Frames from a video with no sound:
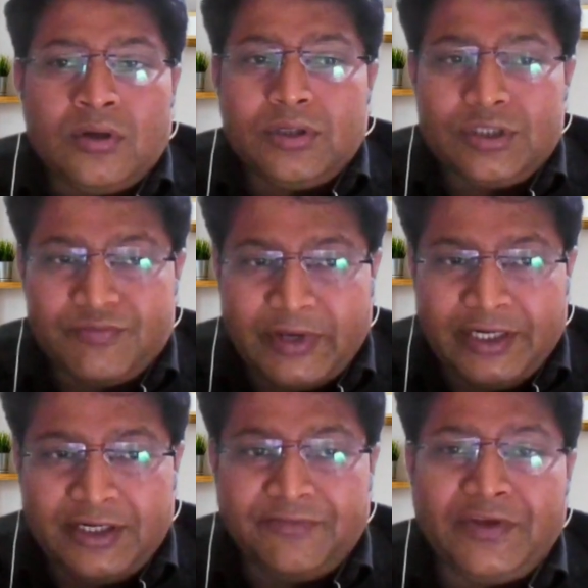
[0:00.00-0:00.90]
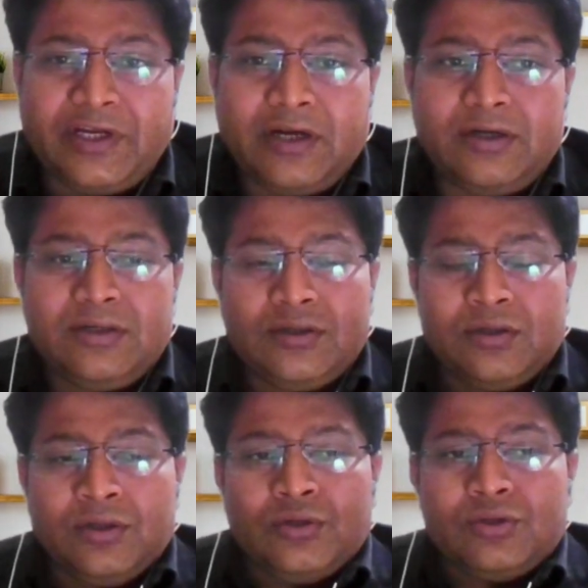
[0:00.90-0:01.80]
is very difficult
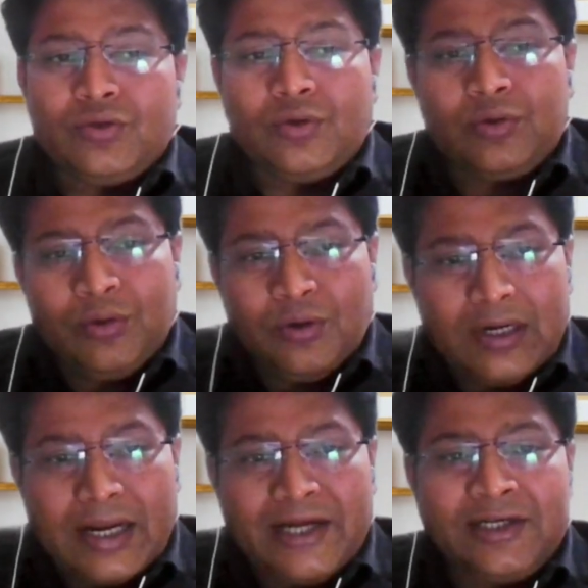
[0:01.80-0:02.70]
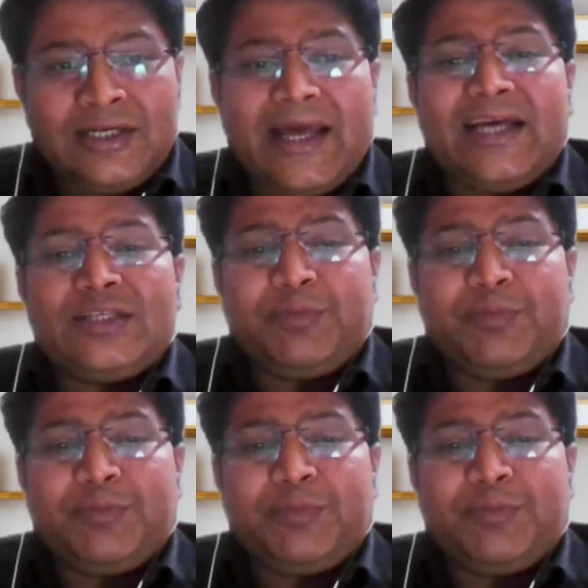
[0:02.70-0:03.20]
so write it as